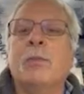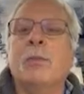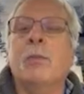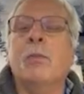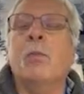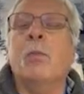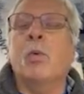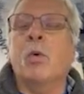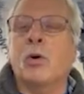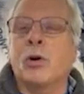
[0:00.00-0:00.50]

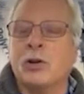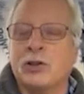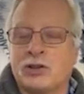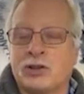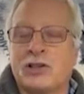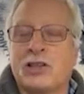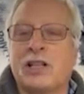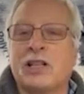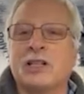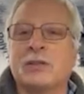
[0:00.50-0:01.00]

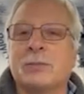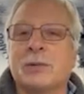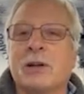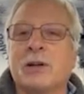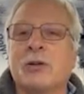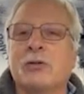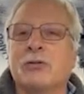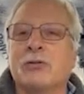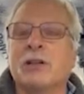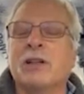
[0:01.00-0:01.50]
worse things by
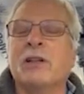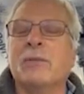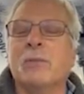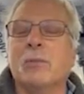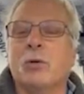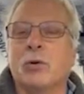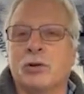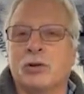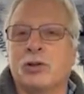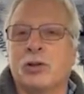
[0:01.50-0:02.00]
creating
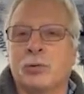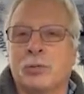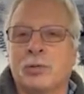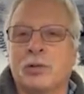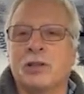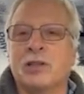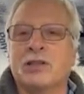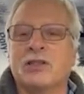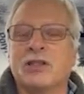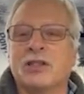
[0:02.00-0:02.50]
more
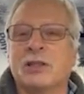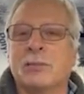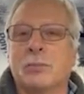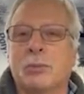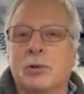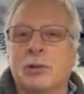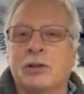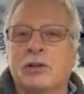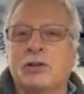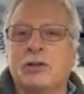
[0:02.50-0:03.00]
turbulence in the
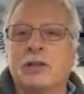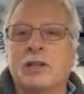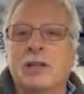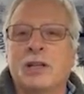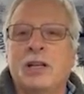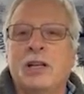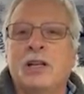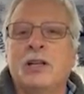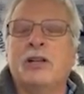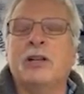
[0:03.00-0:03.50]
ports.
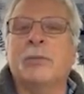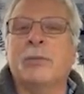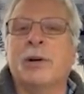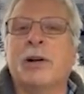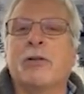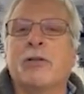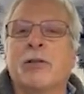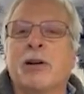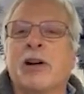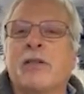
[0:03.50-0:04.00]
You're
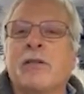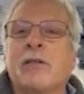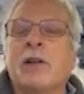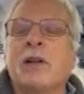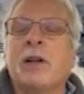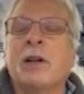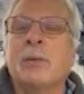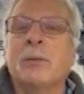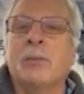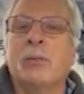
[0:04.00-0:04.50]
better off
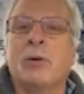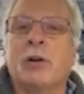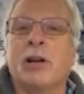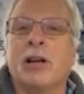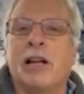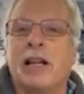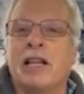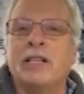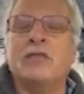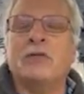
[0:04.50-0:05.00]
put a
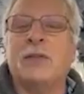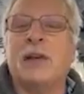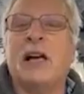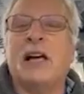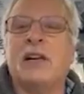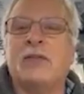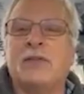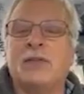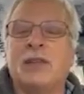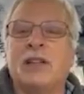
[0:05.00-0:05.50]
nice
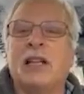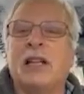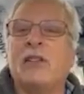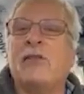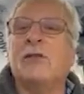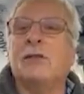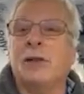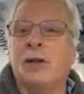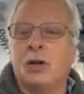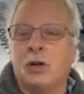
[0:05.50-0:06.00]
valve in that
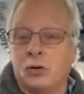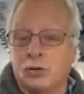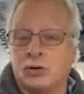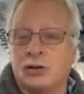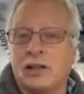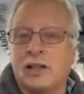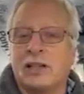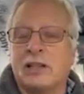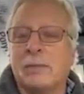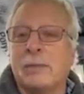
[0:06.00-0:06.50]

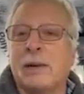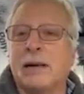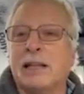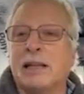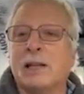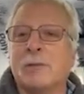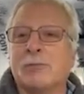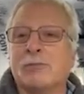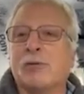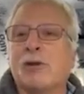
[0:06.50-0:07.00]
flows like the
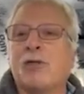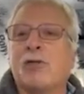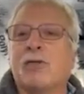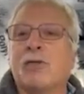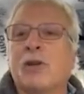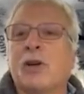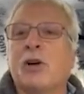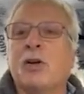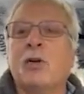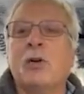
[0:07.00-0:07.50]
Manley
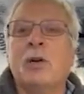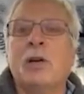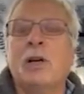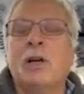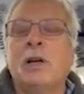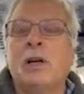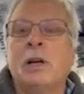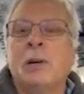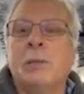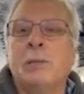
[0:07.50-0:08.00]
Proflow.
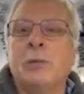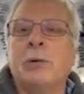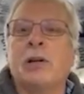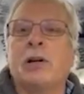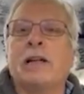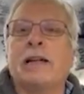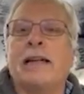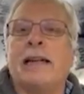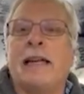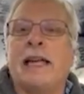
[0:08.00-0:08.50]
Put
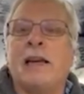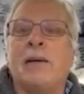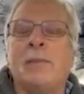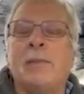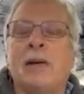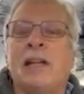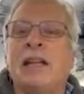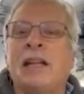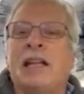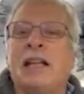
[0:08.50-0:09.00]
a cam
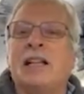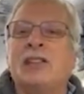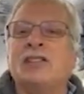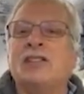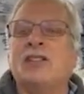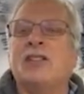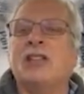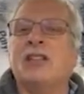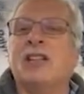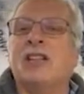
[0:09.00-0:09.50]
in that's
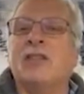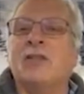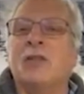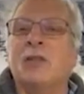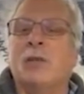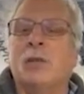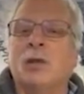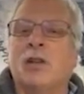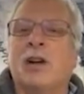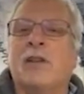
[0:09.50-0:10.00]
going to give
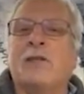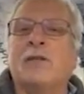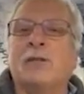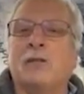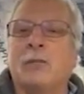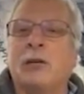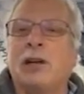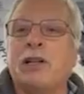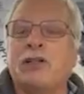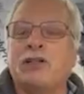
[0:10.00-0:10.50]
you enough
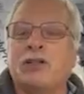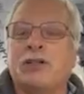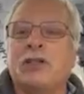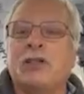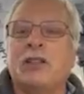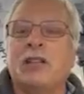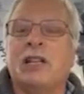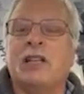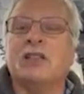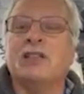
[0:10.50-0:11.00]

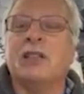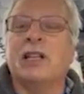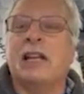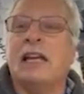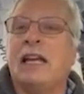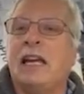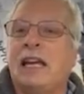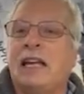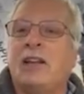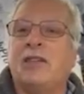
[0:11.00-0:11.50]
duration, that's going to
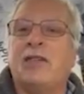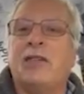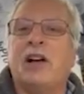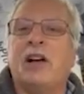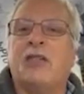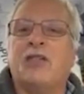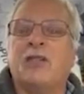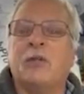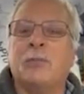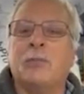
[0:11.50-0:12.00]
hang the
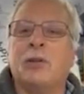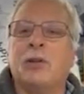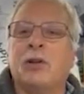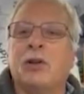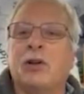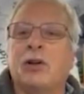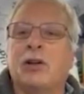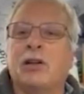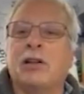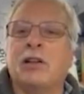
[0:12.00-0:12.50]
valve open
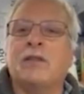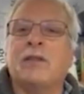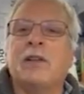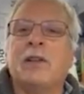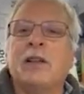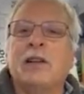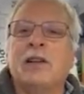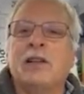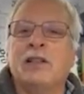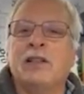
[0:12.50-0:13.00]
long enough
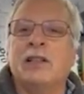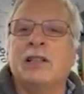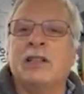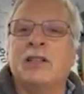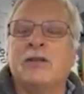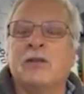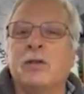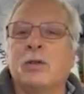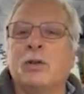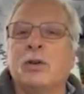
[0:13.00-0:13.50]
to
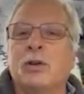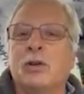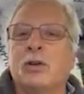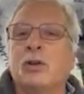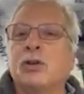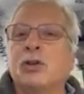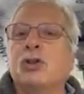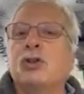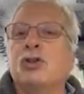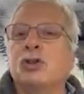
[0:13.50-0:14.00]
give you a
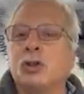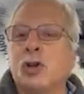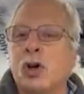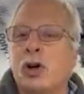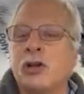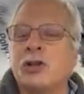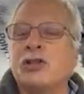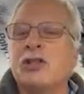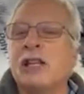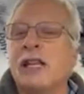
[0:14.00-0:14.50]
good
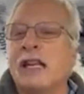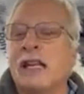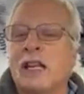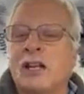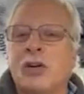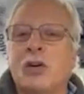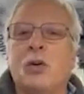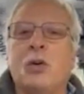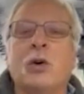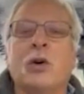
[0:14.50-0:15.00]
charge
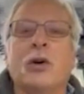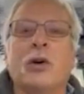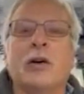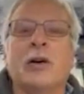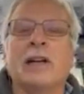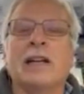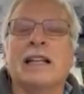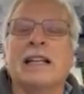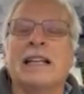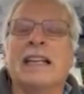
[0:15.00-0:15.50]
in
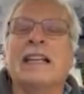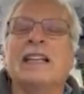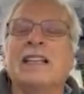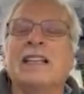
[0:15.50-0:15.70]
or get the